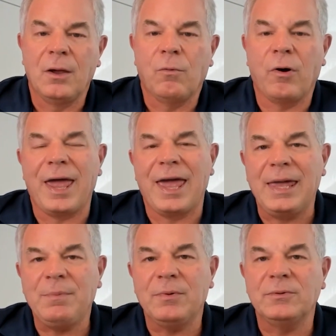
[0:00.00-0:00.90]
were
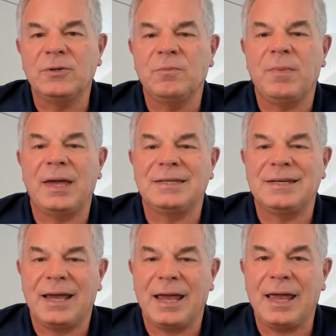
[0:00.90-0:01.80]
able to
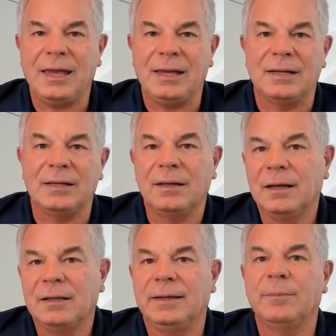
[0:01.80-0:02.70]
maintain
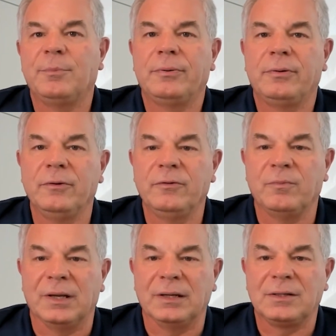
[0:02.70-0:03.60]
the
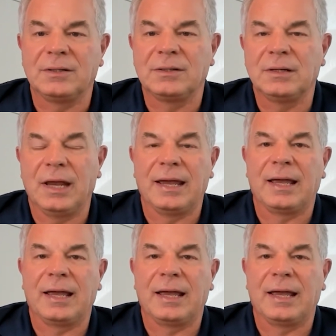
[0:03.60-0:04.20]
improvements in